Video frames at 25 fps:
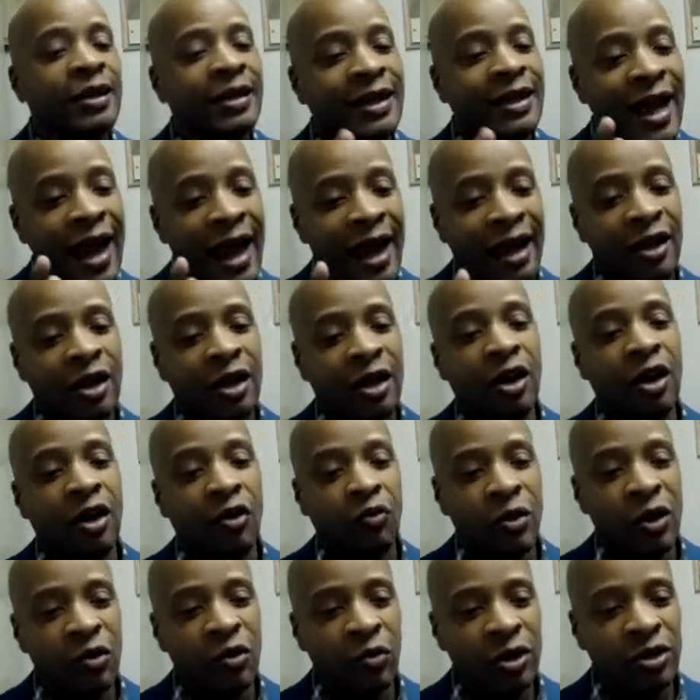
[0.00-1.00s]
That
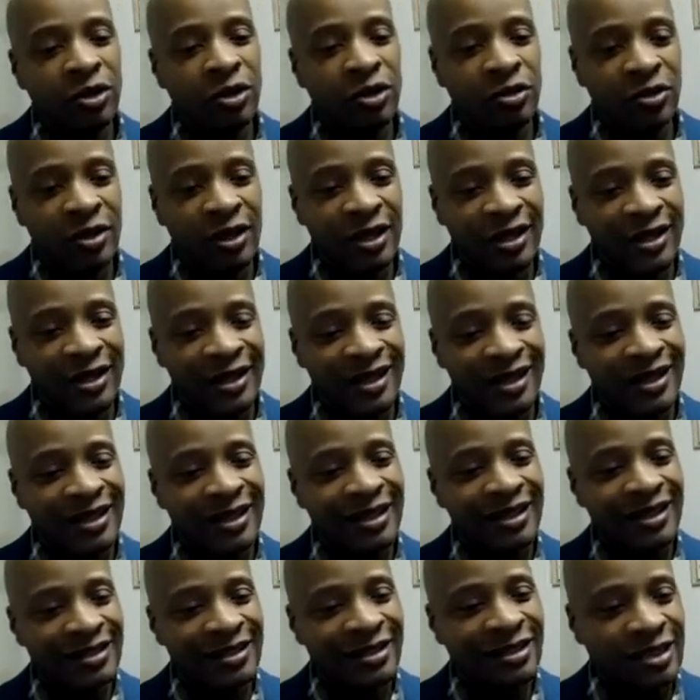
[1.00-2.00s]
we want you to
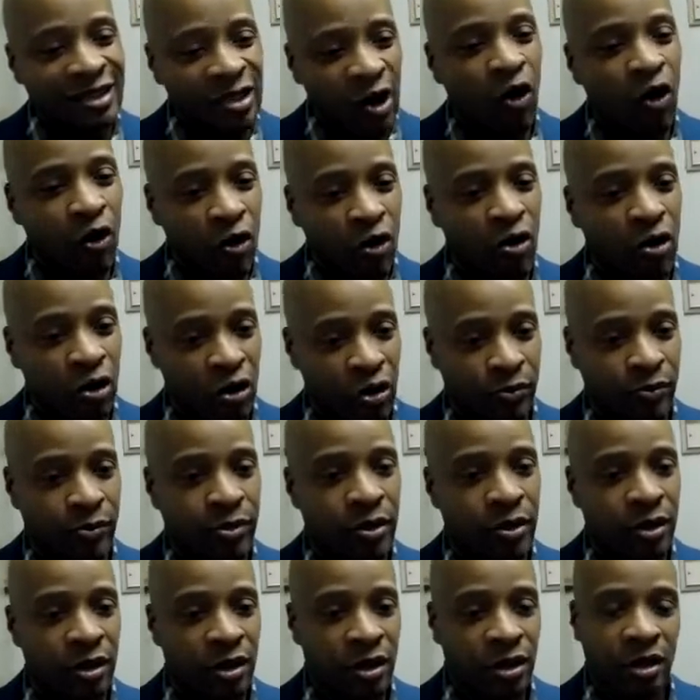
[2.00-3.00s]
absorb
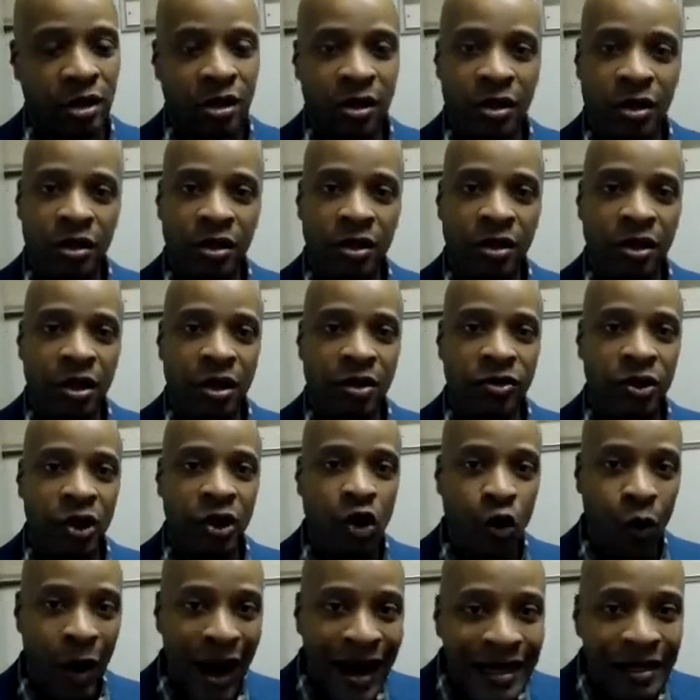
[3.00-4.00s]
the
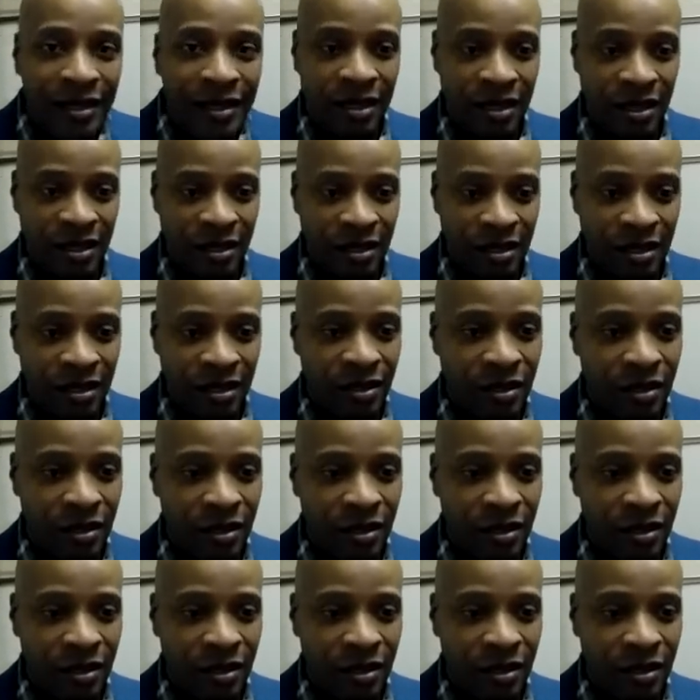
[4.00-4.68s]
greatness.